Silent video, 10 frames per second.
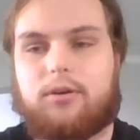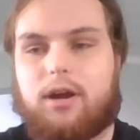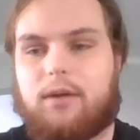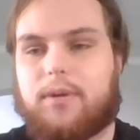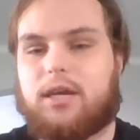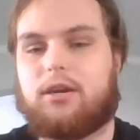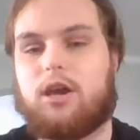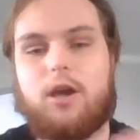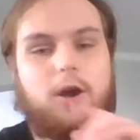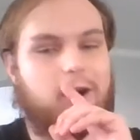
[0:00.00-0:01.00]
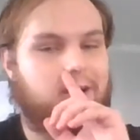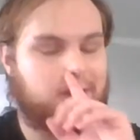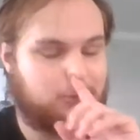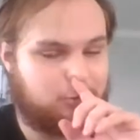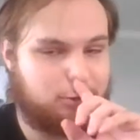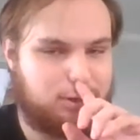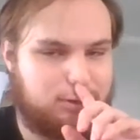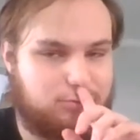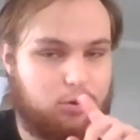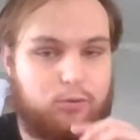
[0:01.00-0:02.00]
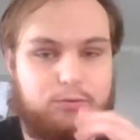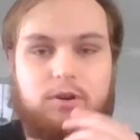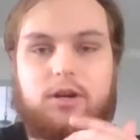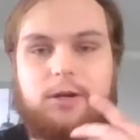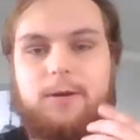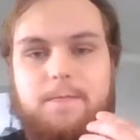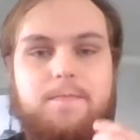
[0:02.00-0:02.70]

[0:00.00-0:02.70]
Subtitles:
I mean, honestly, so far,